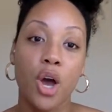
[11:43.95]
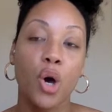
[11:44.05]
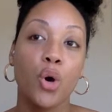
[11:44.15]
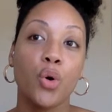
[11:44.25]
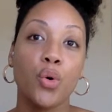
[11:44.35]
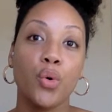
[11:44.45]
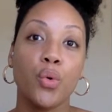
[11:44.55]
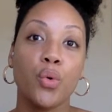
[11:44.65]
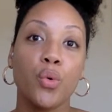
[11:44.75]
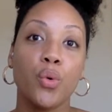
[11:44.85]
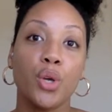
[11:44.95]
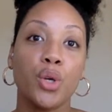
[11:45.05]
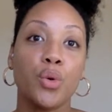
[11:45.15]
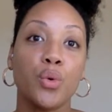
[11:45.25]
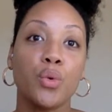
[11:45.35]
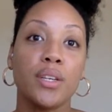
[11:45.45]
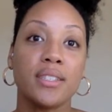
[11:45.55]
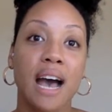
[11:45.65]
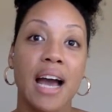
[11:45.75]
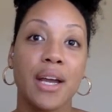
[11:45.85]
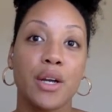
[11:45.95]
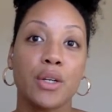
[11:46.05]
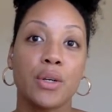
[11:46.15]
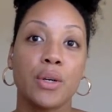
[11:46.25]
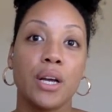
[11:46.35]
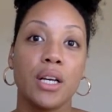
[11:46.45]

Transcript: who you desire